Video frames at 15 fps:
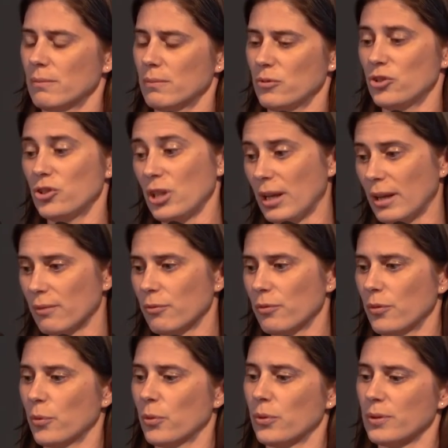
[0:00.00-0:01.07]
H I
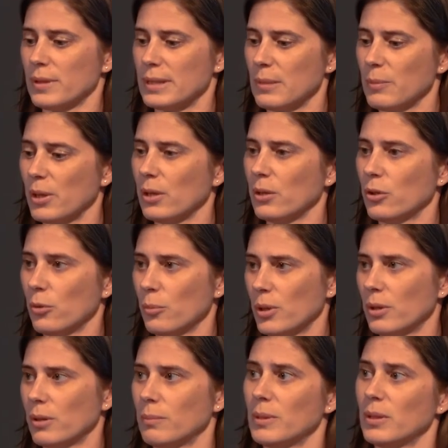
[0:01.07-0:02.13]
V, or simian
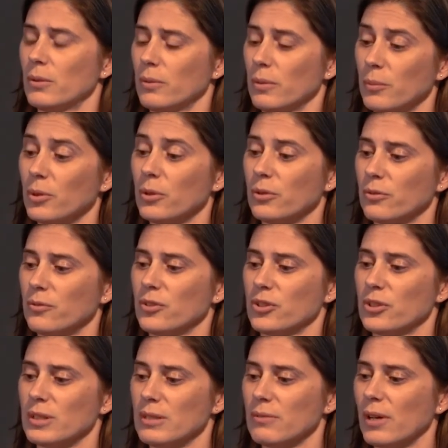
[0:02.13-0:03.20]
human
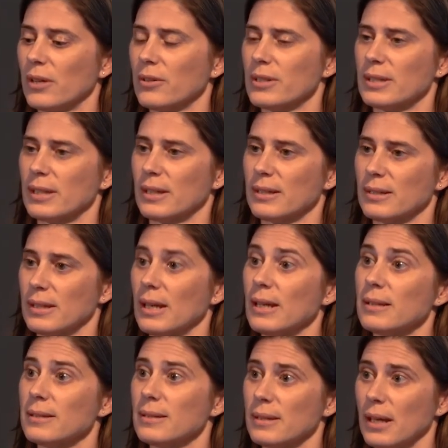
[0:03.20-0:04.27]
immunodeficiency virus that
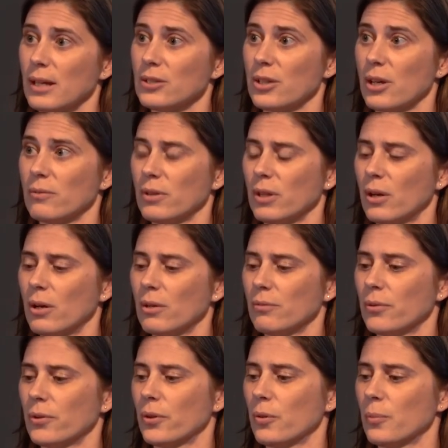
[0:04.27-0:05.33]
contains the H I V
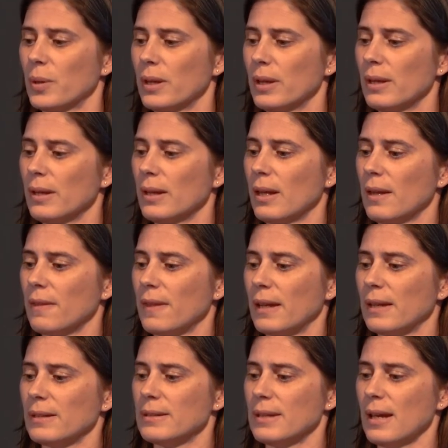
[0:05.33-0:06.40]
envelope,
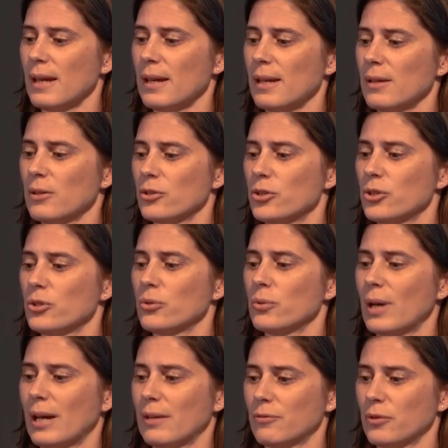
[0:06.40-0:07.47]
that a day or two
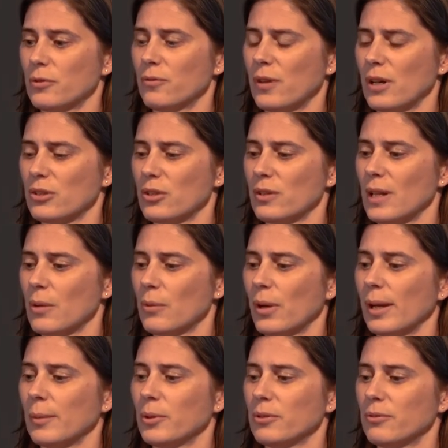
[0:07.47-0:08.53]
after infection they were
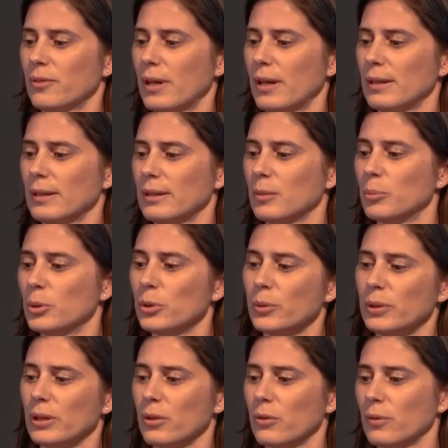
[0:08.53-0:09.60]
able to find in the blue
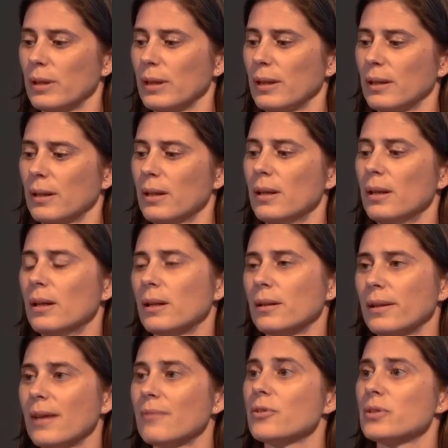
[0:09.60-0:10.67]
and the green
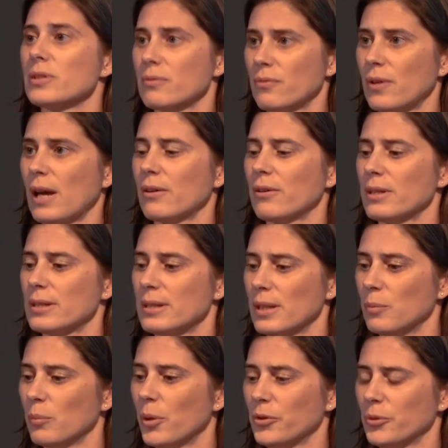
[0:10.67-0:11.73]
levels of virus
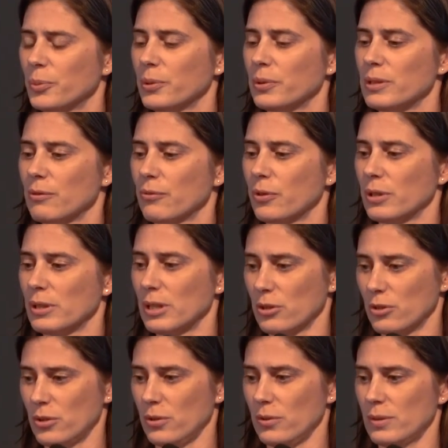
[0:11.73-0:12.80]
in multiple different
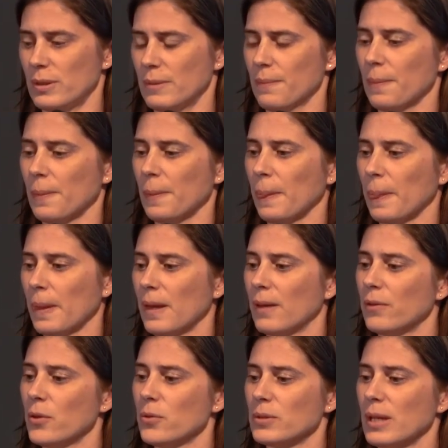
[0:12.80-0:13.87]
tissues.
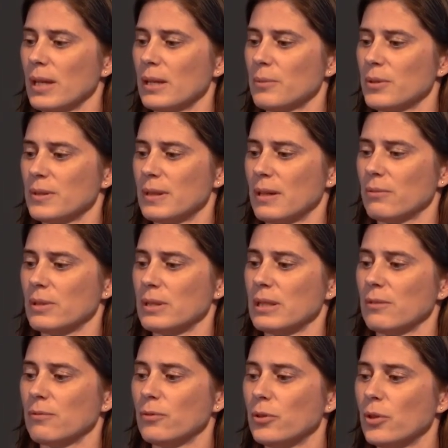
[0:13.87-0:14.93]
In those animals that
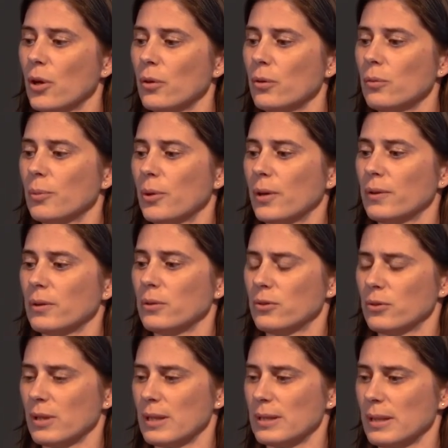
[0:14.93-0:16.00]
received no broadly
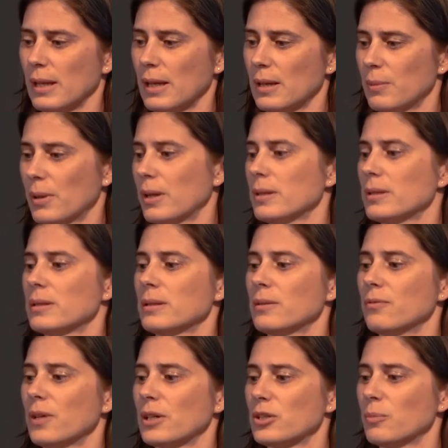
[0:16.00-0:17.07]
neutralizing antibodies, the
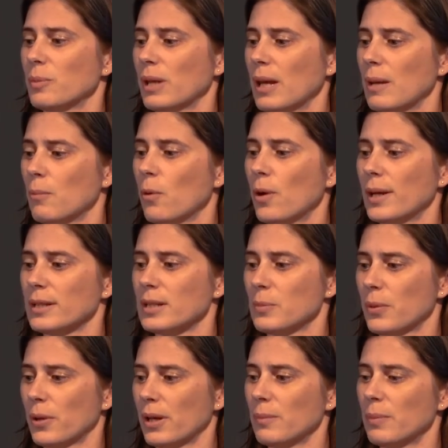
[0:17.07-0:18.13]
infection became
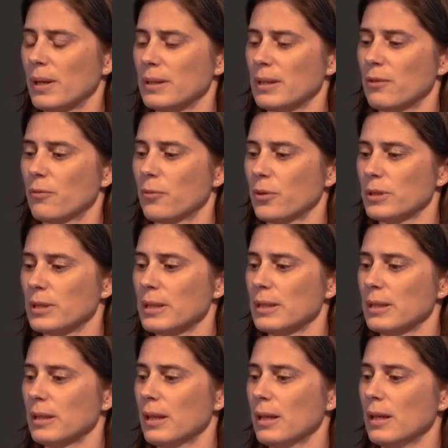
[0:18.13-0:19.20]
widespread by day
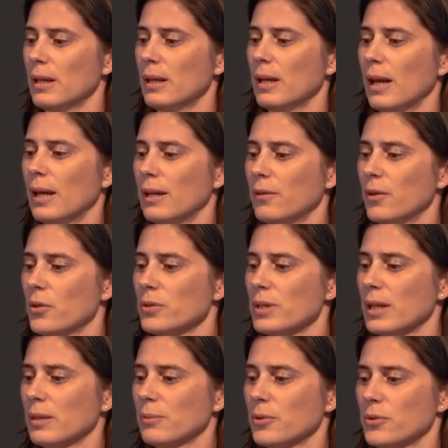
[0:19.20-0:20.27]
fourteen. And in those
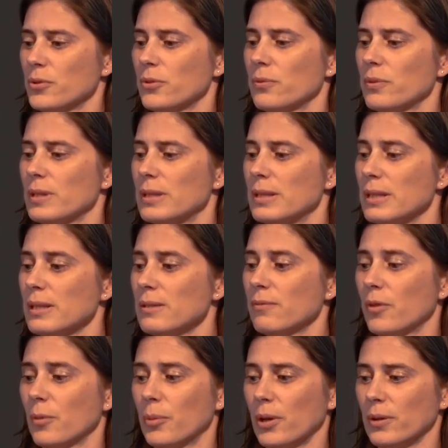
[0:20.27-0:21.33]
animals who
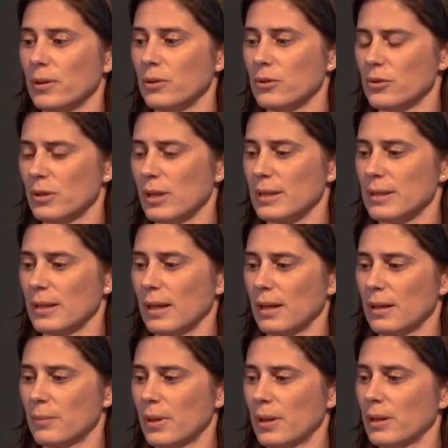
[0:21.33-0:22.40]
received the broadly neutralizing
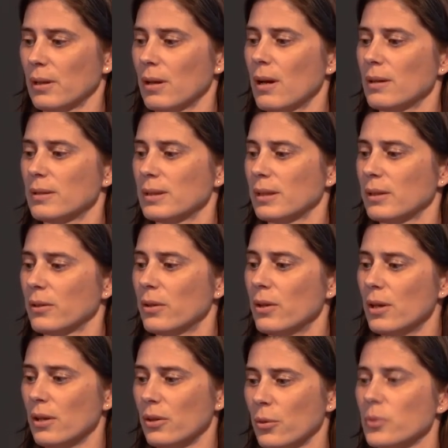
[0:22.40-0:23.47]
antibody cocktail,
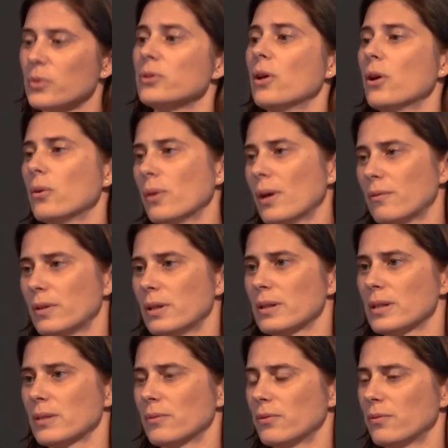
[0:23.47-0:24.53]
there was no
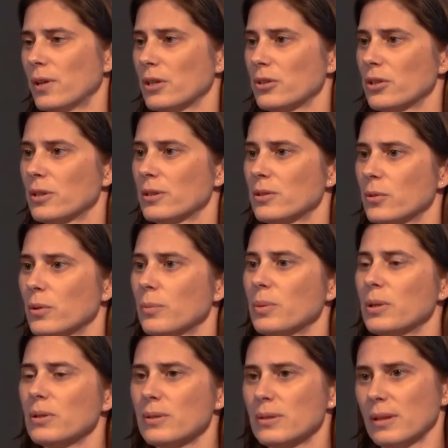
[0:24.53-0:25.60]
evidence of infection. So it
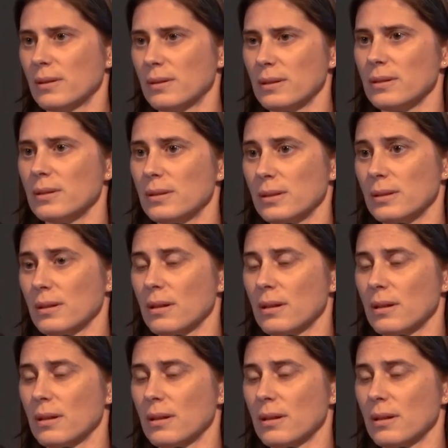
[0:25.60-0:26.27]
appears that these, this